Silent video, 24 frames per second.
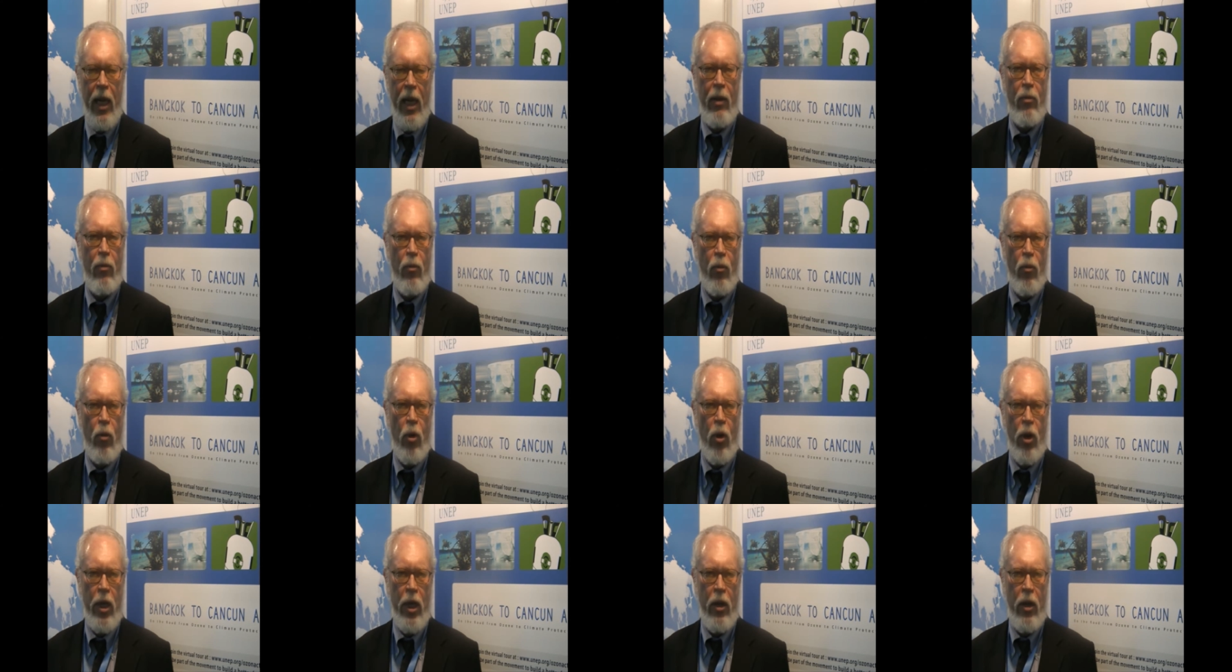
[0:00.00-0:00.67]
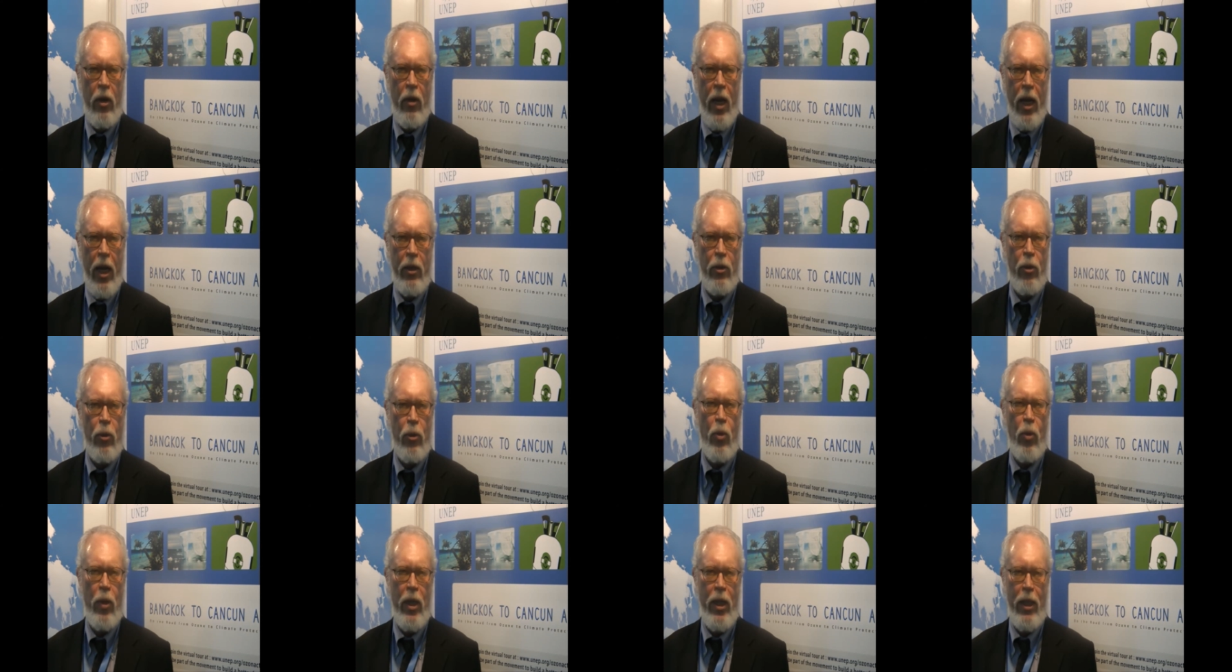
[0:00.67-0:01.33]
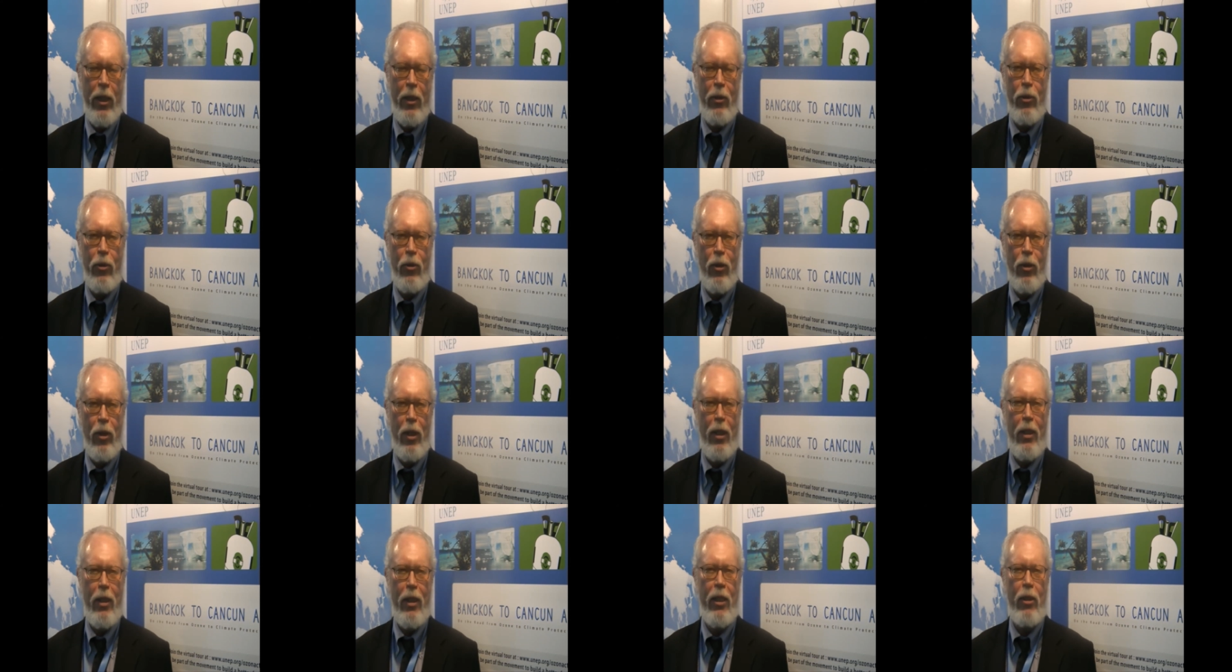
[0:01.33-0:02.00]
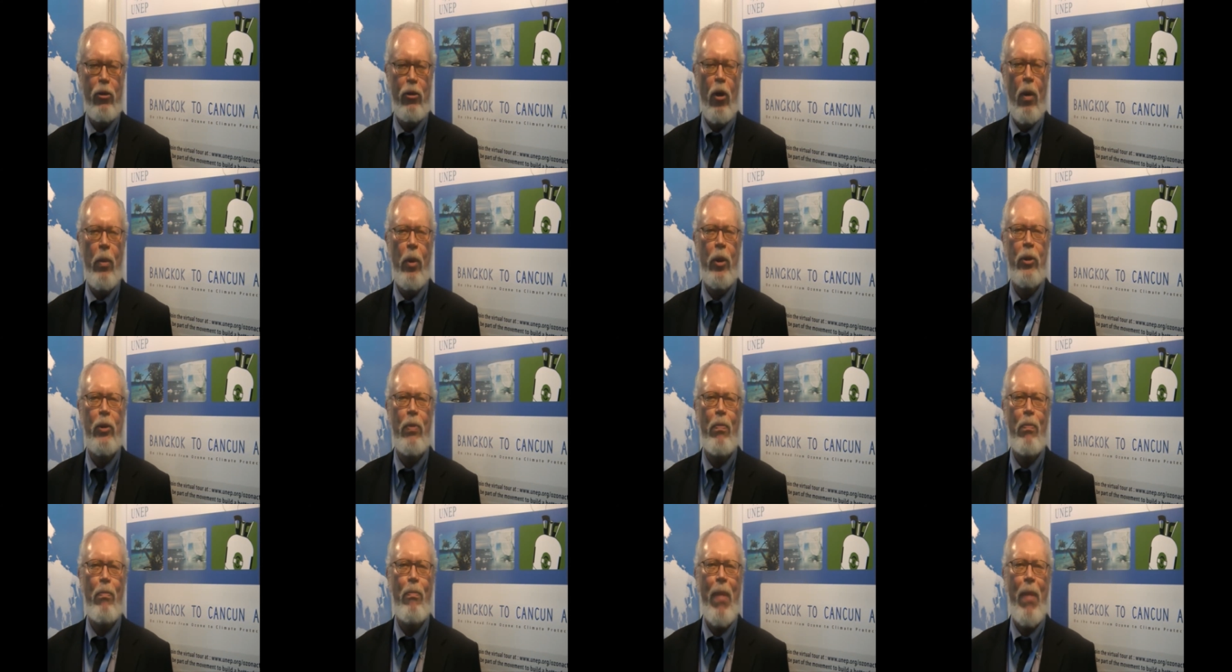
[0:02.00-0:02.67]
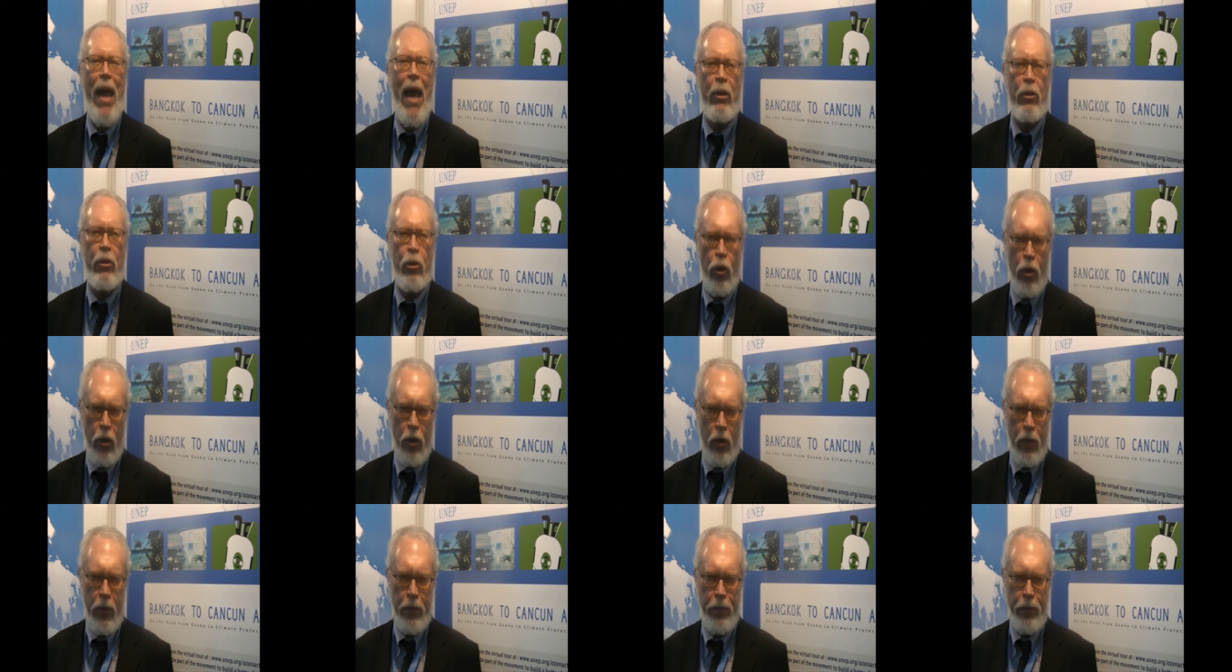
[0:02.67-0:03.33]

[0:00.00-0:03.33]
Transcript: and for an international treaty. It's, uh, it's almost magical.